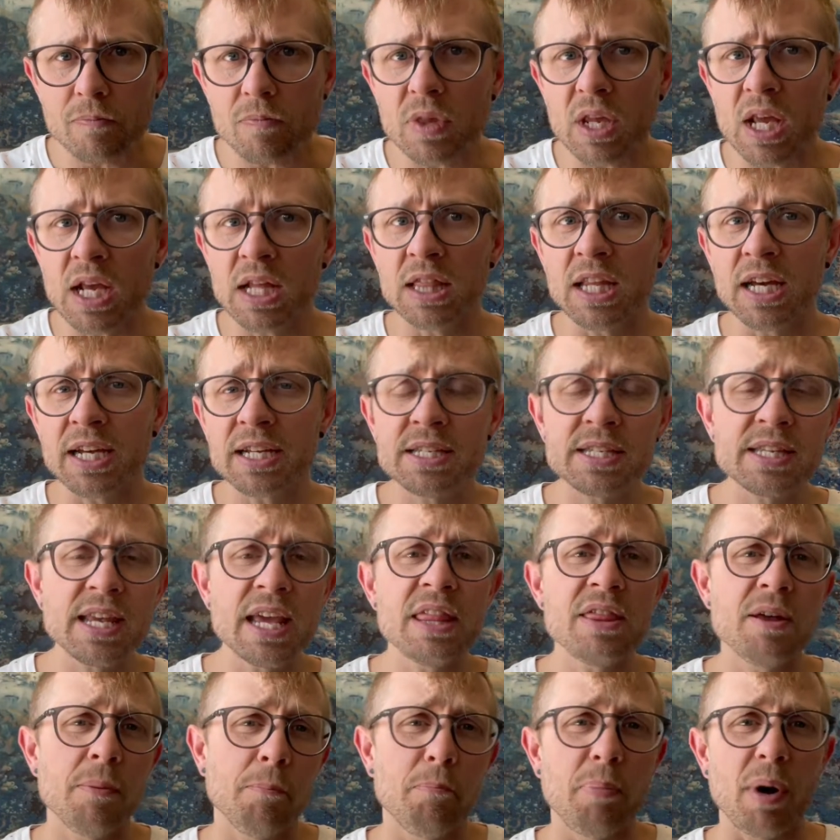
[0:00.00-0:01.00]
Like say
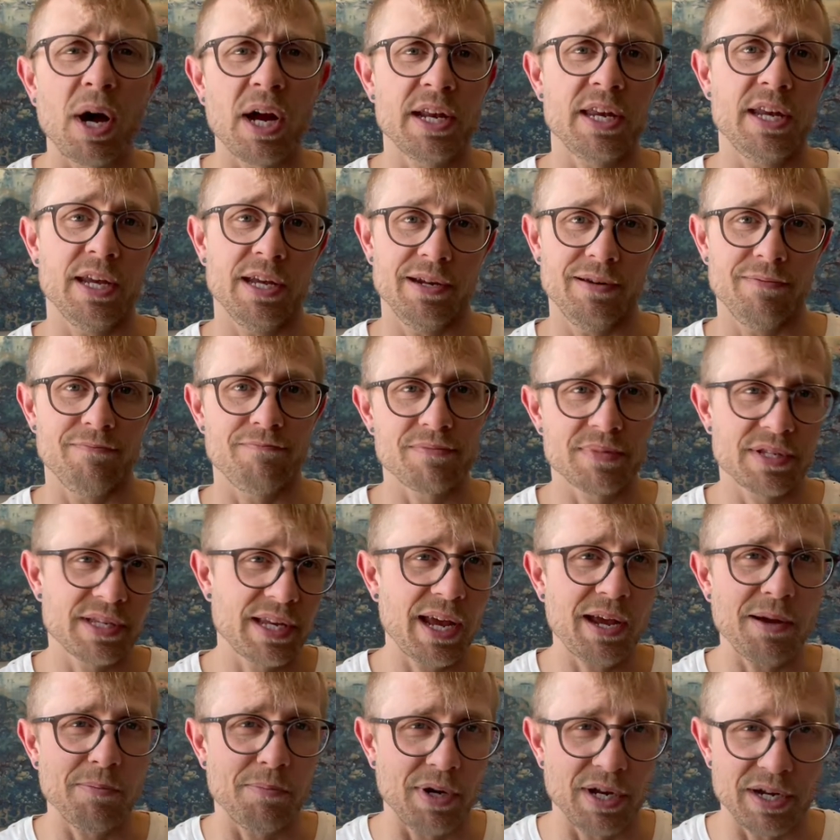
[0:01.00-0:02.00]
a bunion,
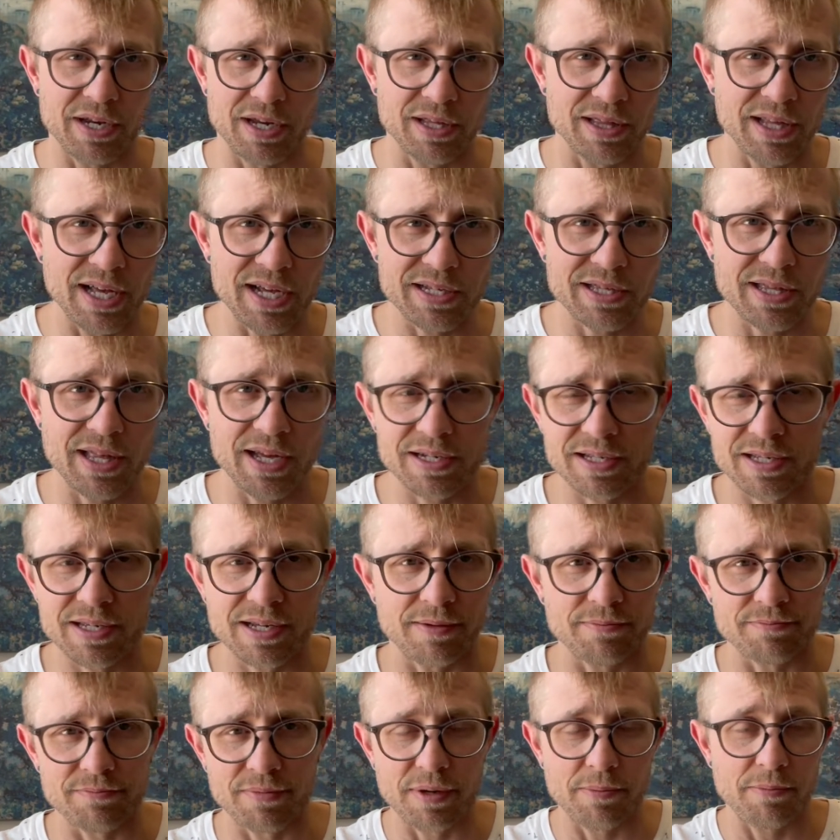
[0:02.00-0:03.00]
that's
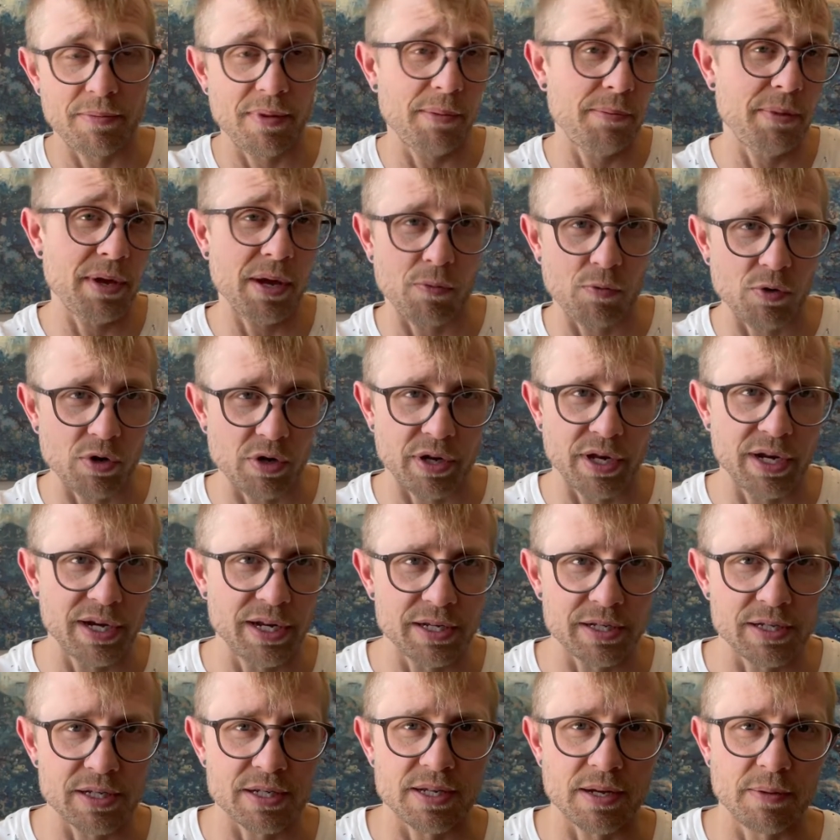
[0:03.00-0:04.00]
something, maybe I will get
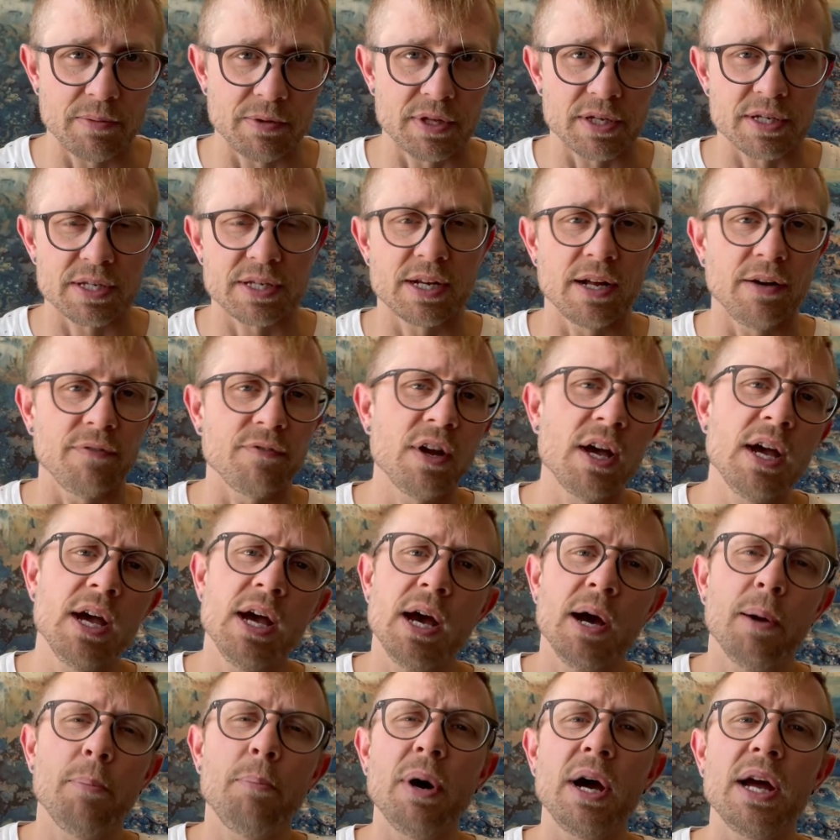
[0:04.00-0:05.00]
into some of this stuff.
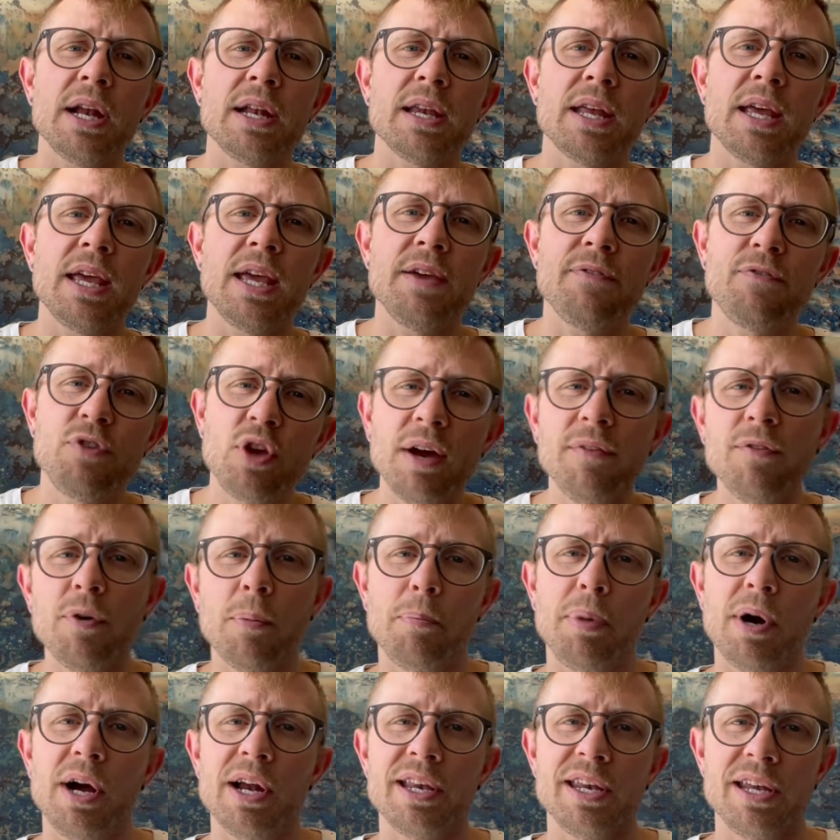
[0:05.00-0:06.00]
But if you have a
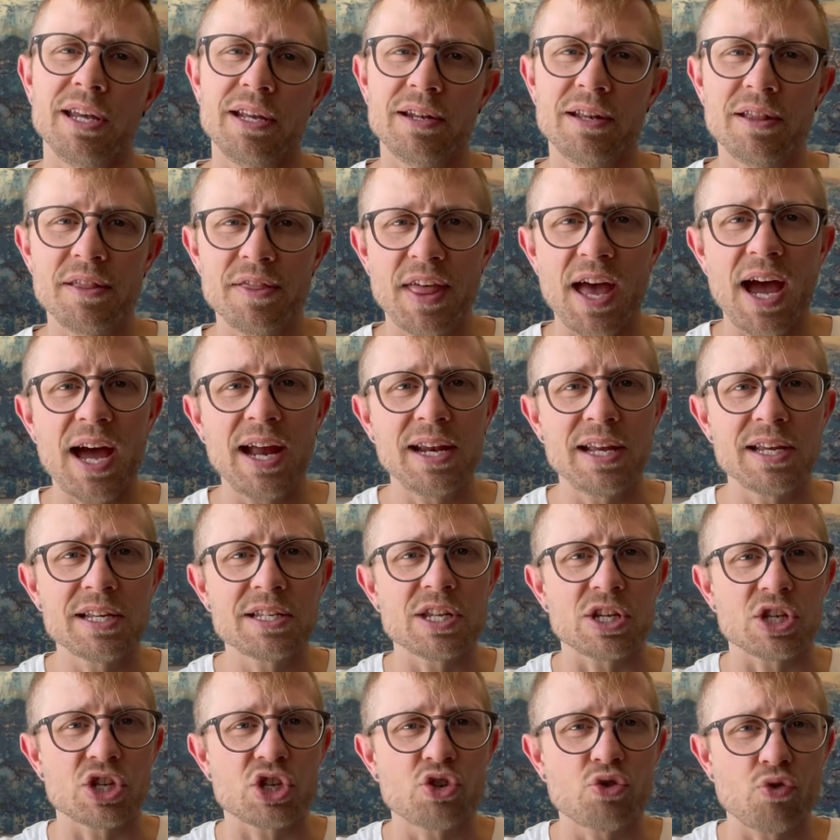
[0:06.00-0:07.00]
bunion, that is
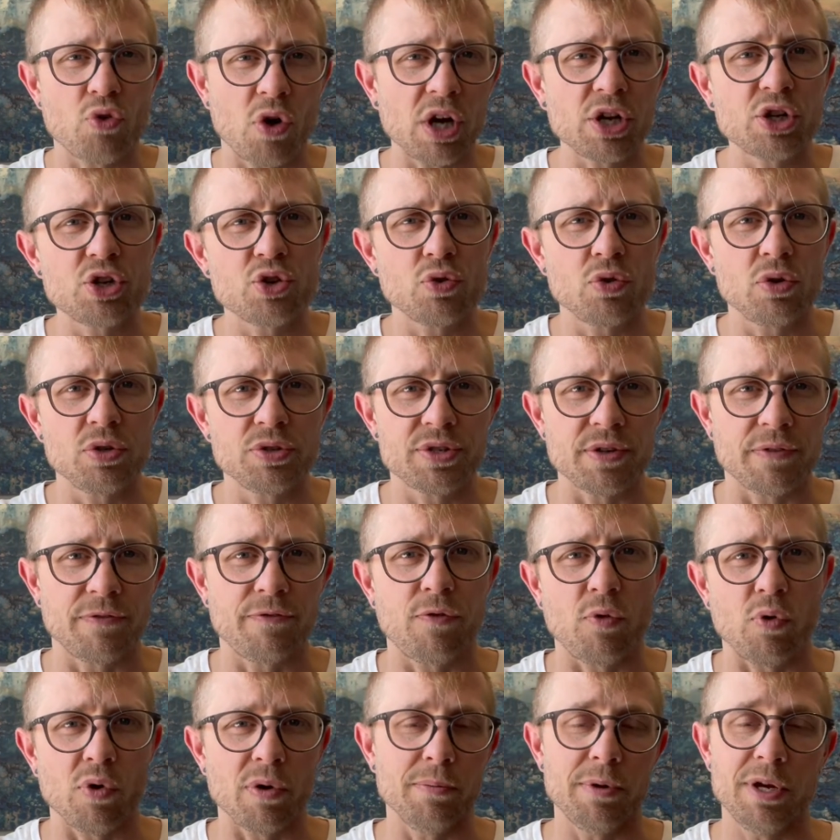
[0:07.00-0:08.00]
a structural
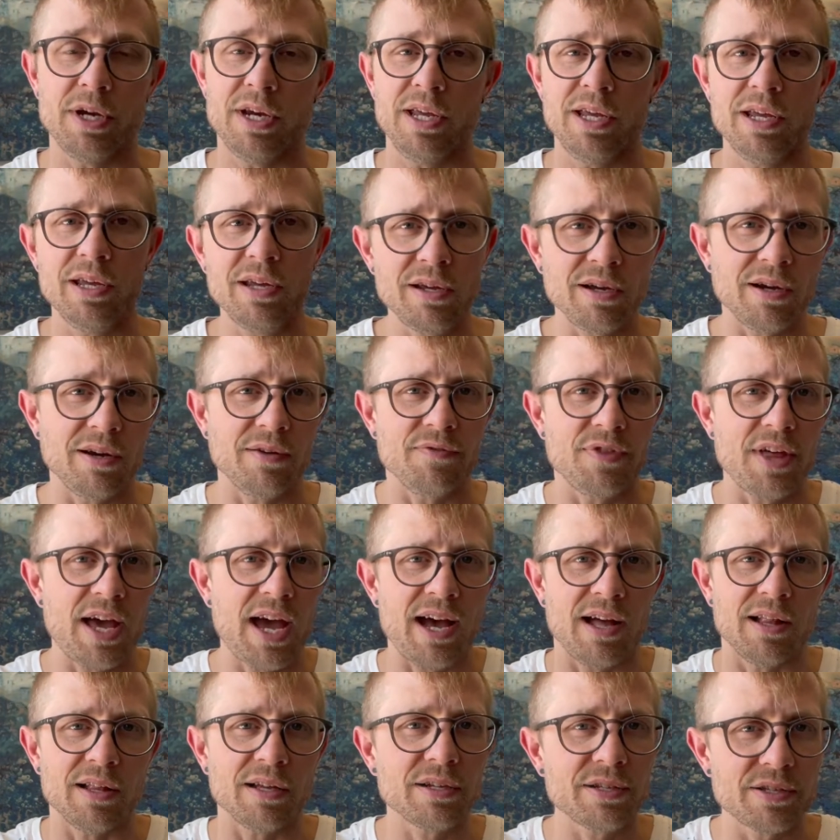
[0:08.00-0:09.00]
deformity of the
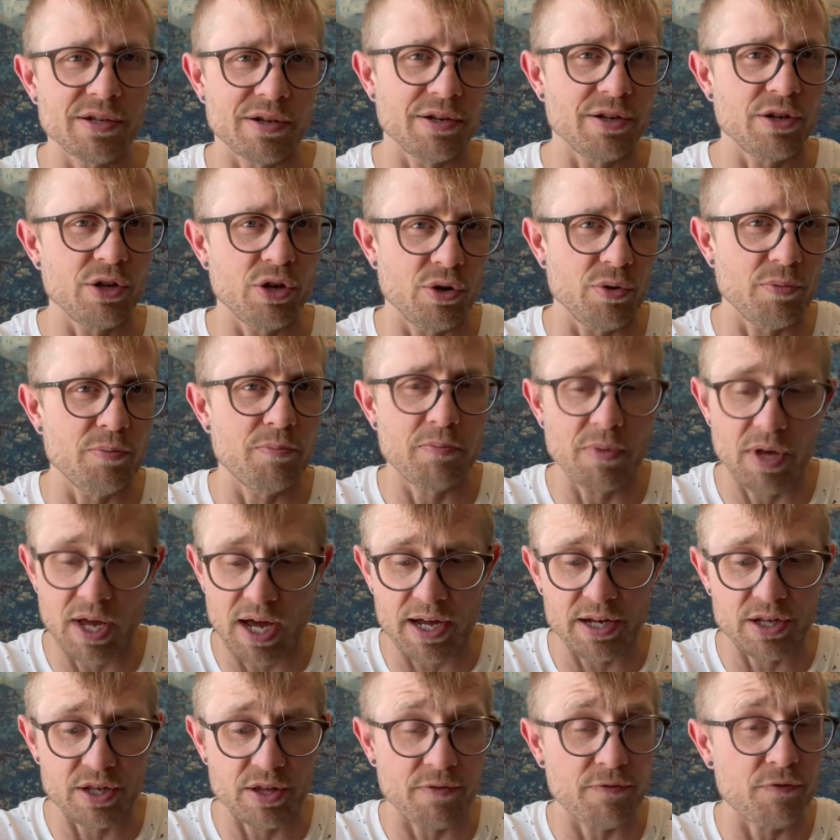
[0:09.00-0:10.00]
hallux and you're
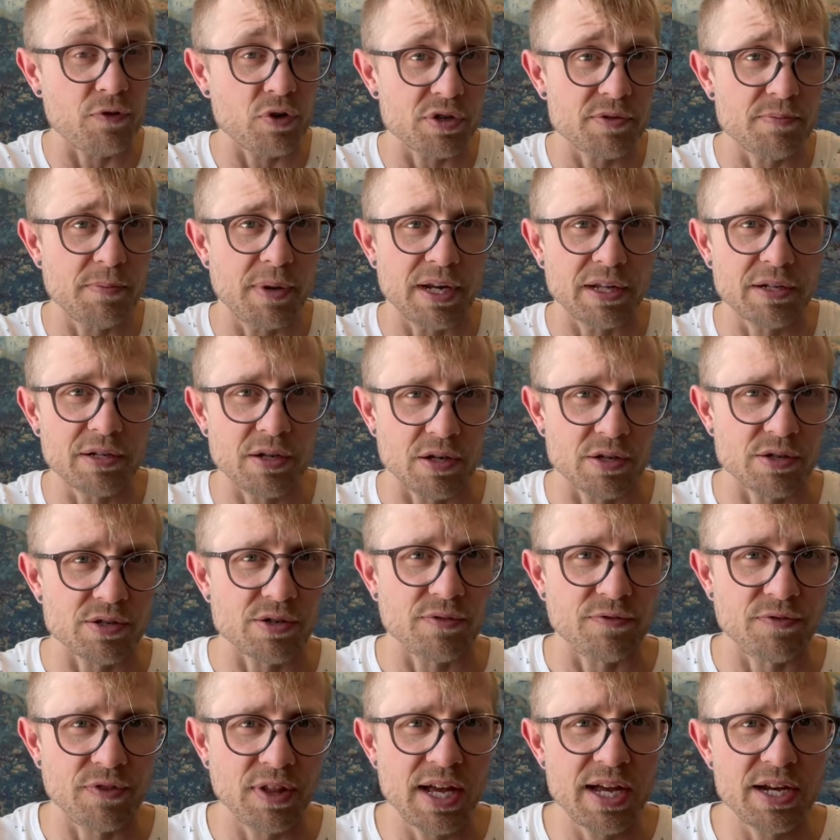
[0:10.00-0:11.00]
at the first metatarsal
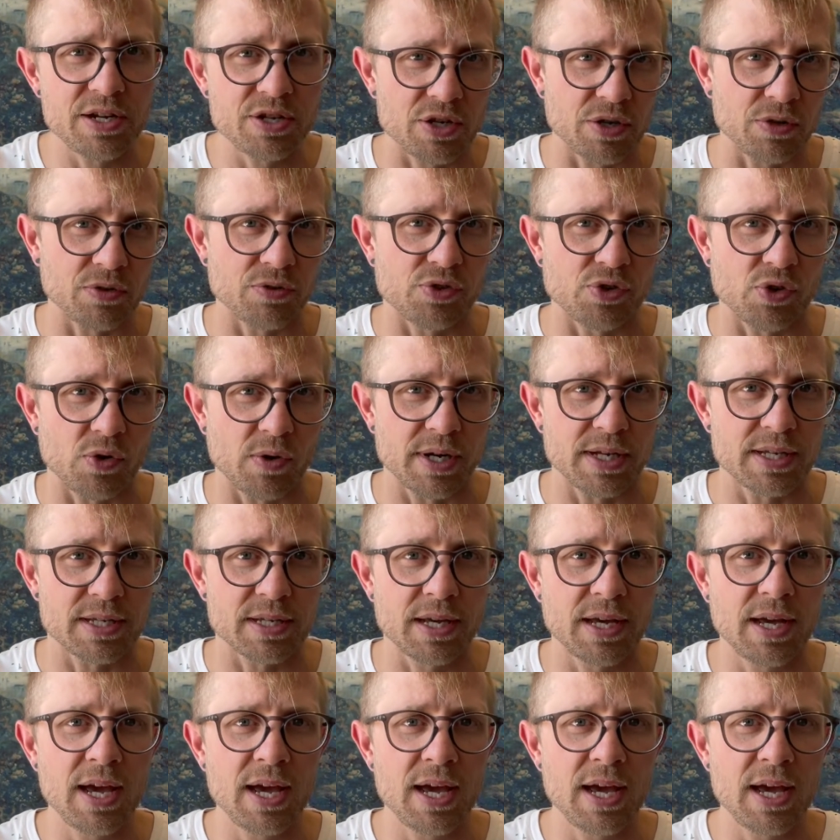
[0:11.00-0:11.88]
phalangeal joint.